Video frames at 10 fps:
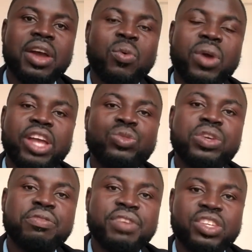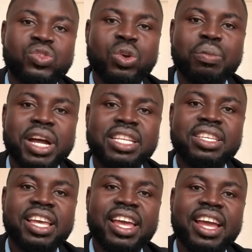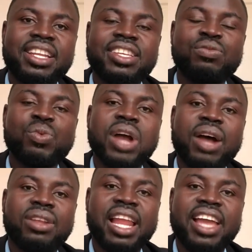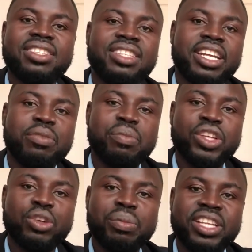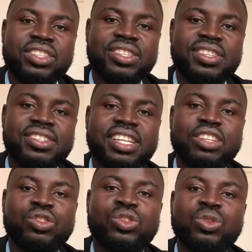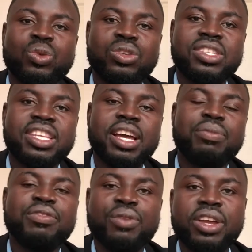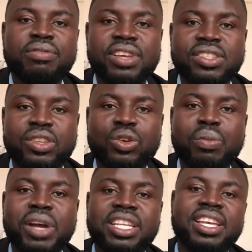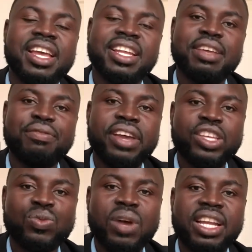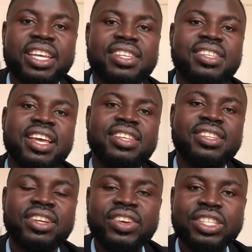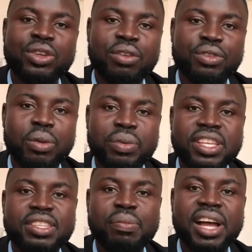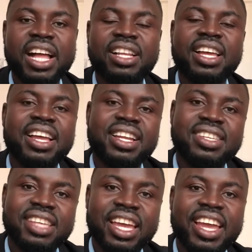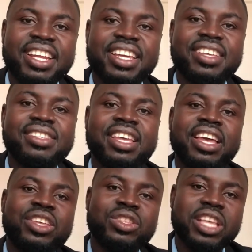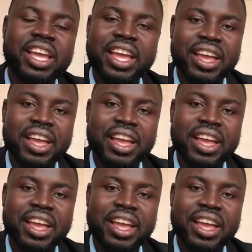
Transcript: where to invest your money. And this book outlined 3 major matrices that you should consider before investing your money. The first one is security of your principal. The second is the